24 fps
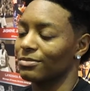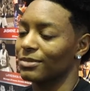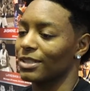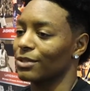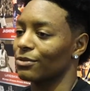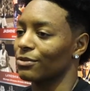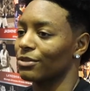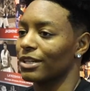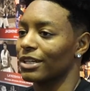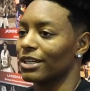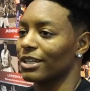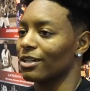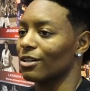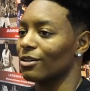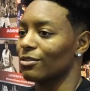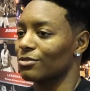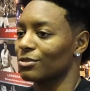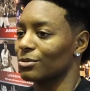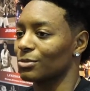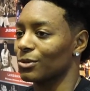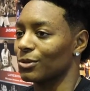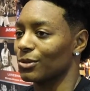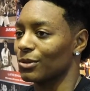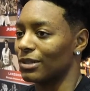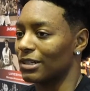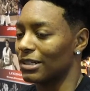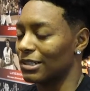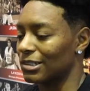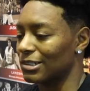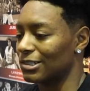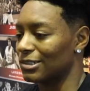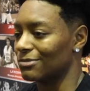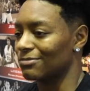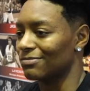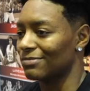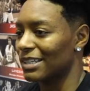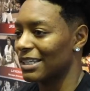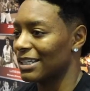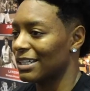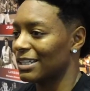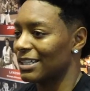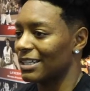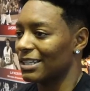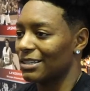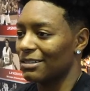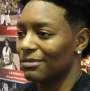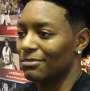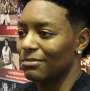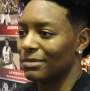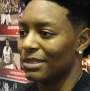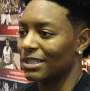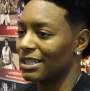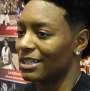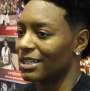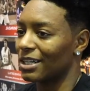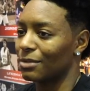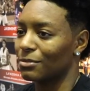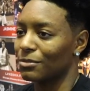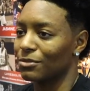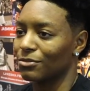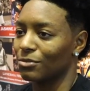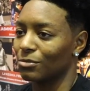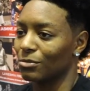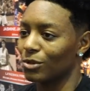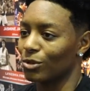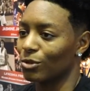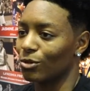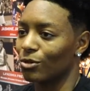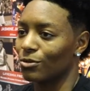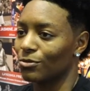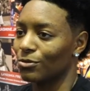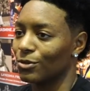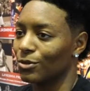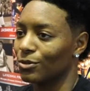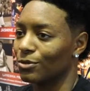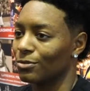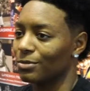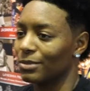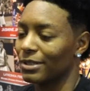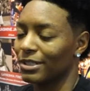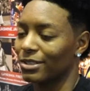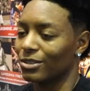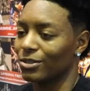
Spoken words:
never get comfortable. Me coming from Louisville, being